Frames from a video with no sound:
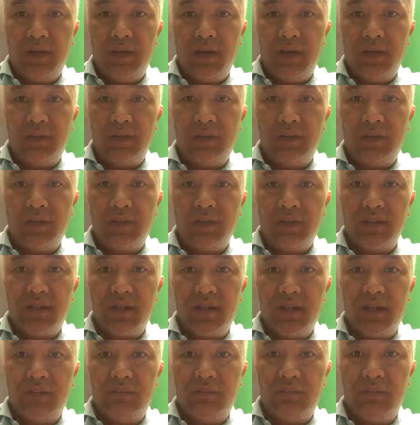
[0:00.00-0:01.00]
I just
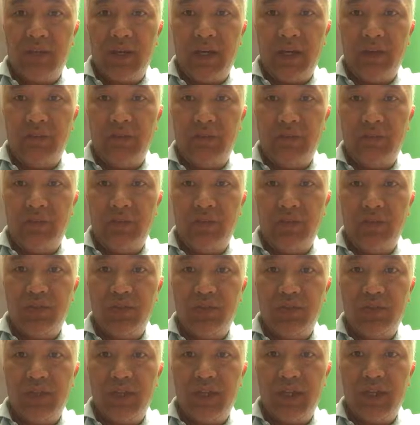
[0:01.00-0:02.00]
got back from
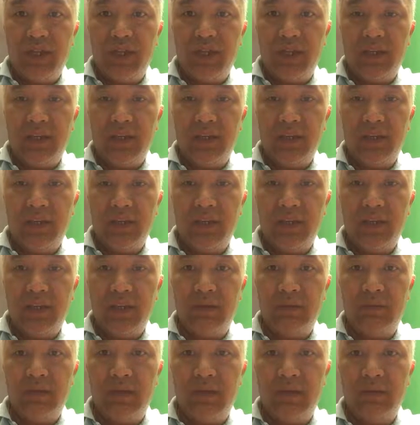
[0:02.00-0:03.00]
shooting,
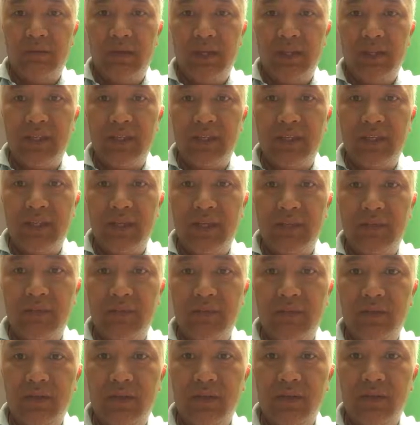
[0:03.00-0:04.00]
and me and my
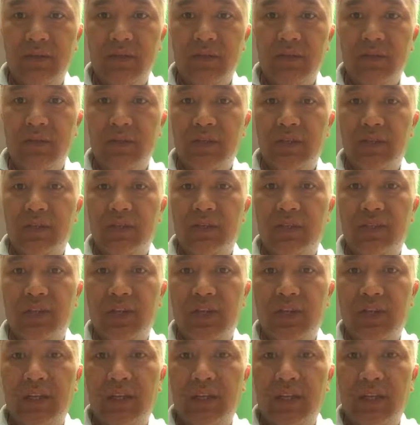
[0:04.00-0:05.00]
son
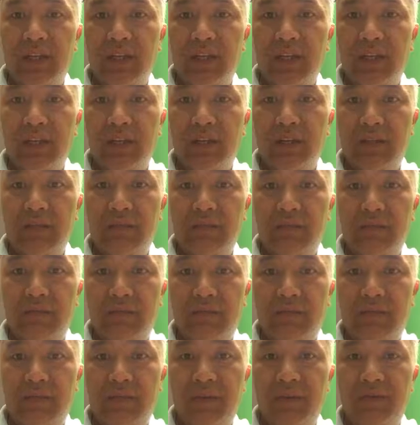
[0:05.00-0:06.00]
shot like
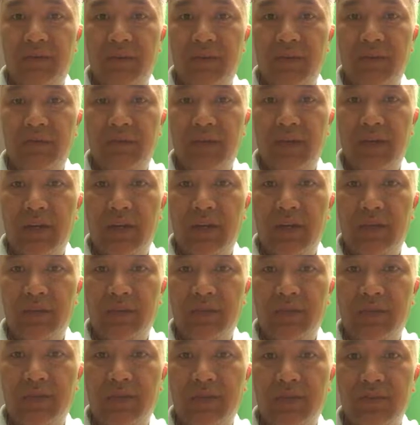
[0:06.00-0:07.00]
50
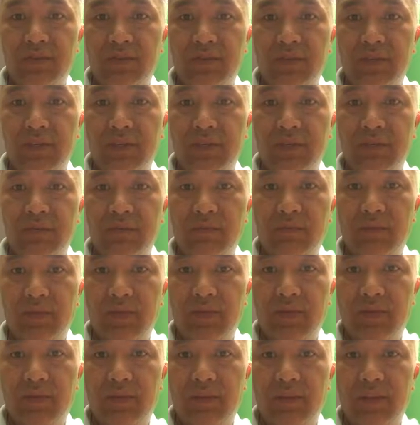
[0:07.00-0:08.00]
rounds through it
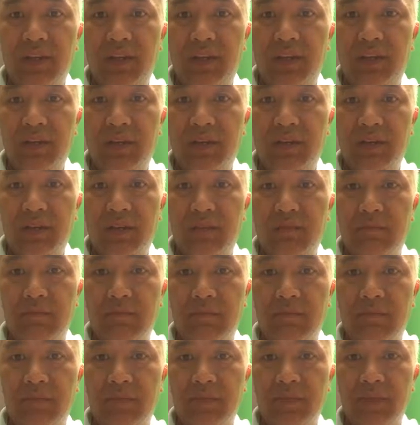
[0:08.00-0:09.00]
without any hiccup.
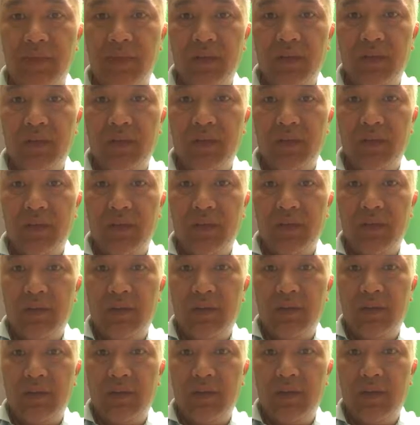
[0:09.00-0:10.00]

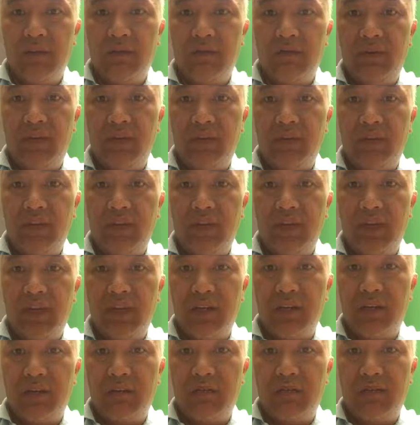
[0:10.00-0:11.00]
Every
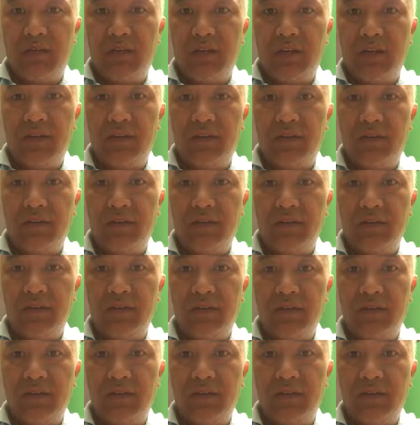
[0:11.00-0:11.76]
shot is fire.